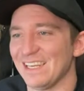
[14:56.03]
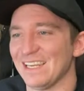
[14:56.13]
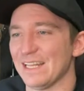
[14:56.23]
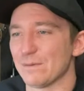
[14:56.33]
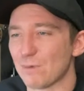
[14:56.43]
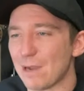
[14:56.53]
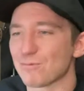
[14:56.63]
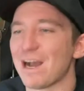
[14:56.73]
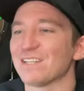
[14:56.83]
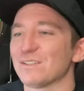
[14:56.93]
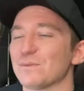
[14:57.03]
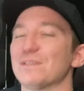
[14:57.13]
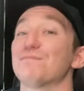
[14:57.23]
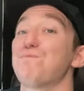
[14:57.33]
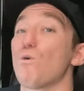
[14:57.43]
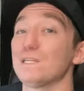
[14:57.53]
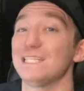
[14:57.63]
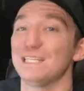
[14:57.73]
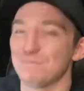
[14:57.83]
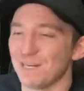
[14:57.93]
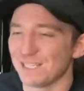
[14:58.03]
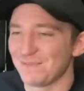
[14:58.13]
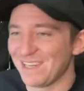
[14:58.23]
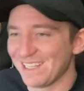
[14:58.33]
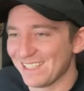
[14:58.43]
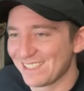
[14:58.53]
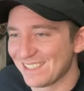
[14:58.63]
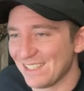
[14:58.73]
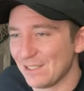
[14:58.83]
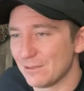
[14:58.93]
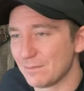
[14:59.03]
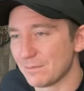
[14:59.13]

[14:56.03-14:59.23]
And then Rob Rogers with the 14 months, man. Let's go.